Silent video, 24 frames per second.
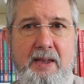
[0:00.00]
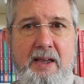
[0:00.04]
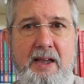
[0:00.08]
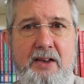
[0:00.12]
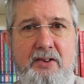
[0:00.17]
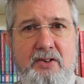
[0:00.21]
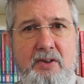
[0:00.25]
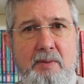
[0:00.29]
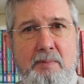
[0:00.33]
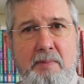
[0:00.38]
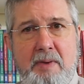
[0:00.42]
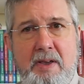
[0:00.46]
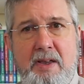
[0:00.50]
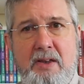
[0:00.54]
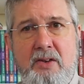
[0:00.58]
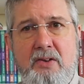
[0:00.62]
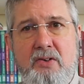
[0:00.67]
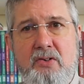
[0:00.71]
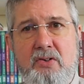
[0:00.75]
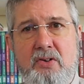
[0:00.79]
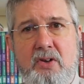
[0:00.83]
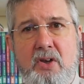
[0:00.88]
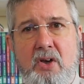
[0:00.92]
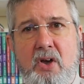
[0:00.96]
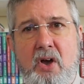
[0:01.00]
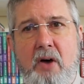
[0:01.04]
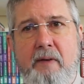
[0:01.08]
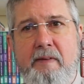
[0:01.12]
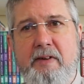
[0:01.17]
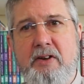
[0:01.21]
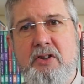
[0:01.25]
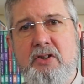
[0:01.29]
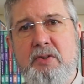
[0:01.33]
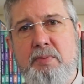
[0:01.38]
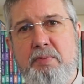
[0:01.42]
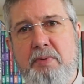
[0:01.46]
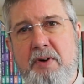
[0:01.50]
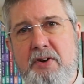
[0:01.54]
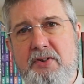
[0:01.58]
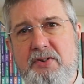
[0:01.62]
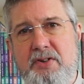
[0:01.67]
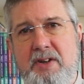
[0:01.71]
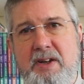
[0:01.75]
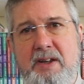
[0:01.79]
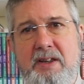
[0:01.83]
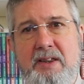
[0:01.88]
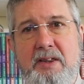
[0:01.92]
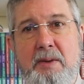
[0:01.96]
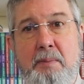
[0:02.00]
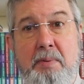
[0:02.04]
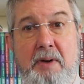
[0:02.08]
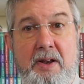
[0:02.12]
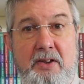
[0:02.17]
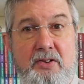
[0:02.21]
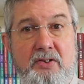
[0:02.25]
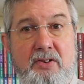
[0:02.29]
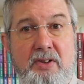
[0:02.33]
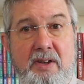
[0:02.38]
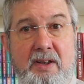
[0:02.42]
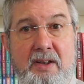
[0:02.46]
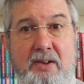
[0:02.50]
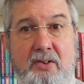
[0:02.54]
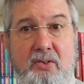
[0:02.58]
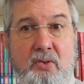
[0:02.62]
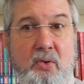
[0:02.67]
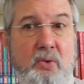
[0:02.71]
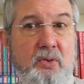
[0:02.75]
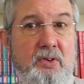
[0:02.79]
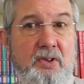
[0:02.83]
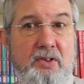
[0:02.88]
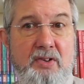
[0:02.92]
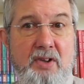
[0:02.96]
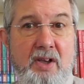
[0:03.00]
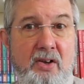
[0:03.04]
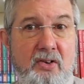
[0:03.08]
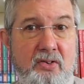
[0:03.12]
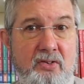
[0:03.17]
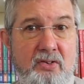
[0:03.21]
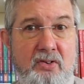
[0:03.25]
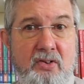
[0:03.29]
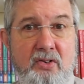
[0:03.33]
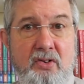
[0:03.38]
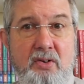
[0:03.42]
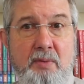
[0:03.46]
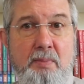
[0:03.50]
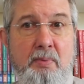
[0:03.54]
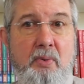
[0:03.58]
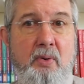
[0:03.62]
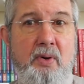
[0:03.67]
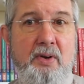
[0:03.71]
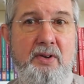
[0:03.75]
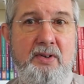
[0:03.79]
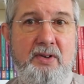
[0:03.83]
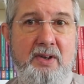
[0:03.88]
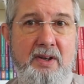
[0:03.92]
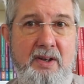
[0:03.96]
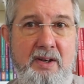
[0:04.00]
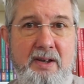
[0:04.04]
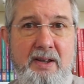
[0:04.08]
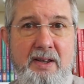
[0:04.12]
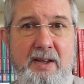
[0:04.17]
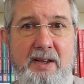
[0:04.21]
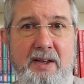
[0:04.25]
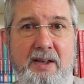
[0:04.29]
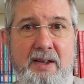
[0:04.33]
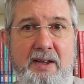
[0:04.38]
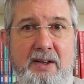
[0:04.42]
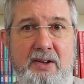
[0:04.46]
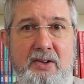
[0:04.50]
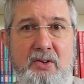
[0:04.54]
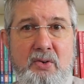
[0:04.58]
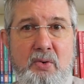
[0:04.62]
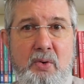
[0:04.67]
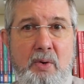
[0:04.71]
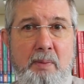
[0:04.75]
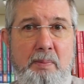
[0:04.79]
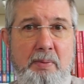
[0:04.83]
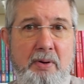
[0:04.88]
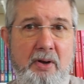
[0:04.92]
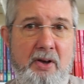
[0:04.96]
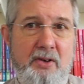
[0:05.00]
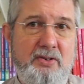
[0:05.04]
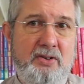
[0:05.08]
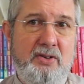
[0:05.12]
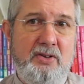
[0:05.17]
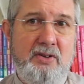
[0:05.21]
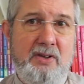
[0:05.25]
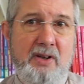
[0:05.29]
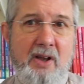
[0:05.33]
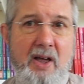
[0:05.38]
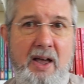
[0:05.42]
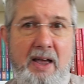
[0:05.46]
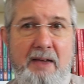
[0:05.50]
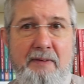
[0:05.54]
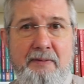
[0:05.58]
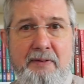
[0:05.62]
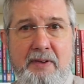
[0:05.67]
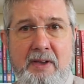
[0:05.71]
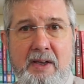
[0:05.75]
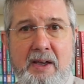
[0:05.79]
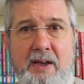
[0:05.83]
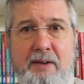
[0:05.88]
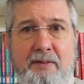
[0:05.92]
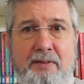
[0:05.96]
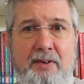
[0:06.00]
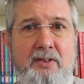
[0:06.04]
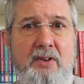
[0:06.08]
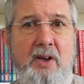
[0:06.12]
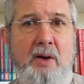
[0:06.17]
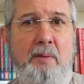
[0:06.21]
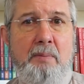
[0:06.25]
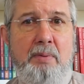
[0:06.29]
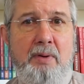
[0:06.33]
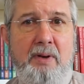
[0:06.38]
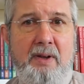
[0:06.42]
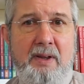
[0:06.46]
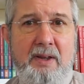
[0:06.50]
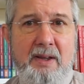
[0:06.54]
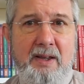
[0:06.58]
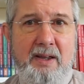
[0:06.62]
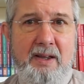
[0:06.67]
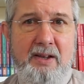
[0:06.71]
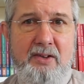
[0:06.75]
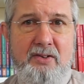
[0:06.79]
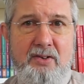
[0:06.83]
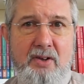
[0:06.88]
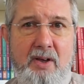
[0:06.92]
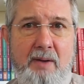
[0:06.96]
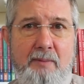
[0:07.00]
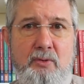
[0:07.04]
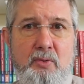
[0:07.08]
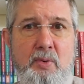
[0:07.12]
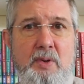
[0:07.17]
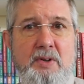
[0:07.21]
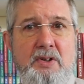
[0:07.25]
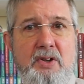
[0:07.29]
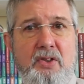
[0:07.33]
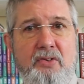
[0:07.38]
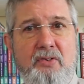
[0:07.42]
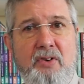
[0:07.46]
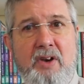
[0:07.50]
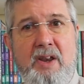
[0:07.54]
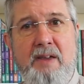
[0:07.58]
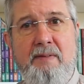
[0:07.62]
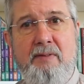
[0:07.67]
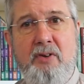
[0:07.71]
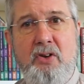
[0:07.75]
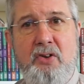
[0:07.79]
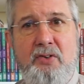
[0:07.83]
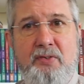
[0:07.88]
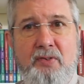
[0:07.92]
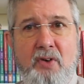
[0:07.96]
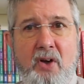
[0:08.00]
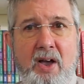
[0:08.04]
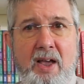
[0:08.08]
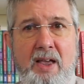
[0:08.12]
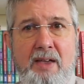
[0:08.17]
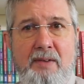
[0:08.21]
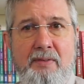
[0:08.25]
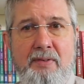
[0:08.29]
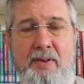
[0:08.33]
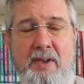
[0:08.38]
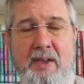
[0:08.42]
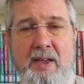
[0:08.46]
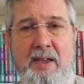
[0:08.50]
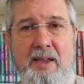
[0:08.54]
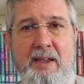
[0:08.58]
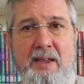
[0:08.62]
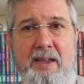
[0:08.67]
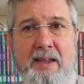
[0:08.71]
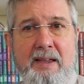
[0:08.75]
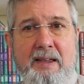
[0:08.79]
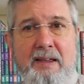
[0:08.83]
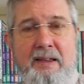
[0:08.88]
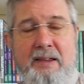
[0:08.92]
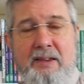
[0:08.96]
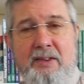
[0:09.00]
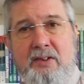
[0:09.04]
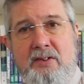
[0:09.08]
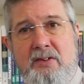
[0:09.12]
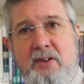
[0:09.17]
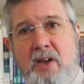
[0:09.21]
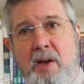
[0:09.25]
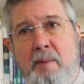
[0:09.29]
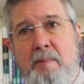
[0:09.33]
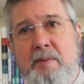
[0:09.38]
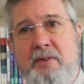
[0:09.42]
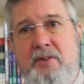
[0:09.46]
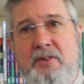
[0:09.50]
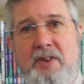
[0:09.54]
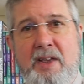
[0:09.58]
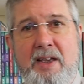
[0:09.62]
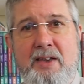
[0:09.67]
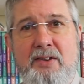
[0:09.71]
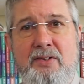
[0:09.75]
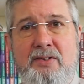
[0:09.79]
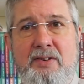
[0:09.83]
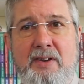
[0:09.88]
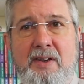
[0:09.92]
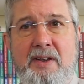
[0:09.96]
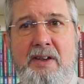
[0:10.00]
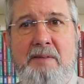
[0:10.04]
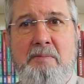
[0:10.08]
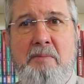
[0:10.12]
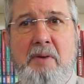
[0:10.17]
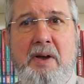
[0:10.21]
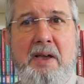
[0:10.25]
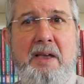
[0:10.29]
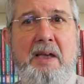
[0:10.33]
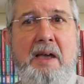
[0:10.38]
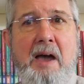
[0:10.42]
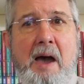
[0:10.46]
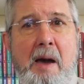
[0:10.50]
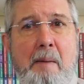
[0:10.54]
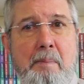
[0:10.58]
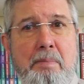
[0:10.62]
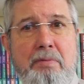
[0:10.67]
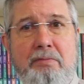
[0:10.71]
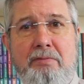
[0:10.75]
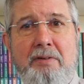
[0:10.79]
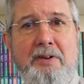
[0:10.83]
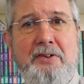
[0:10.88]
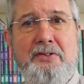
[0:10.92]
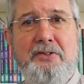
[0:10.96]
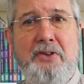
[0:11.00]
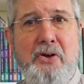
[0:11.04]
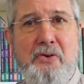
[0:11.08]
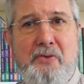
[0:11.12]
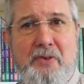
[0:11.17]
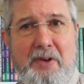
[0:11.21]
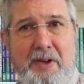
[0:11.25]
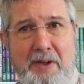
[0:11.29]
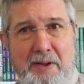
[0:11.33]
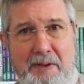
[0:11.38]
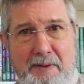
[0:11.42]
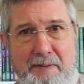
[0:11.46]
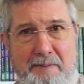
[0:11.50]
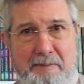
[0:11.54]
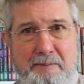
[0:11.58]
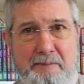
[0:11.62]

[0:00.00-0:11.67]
It's a means of expressing the blessings or disasters appointed to a person's life. For example, in Psalm 23 verse 5, the psalmist says, "My cup runs over."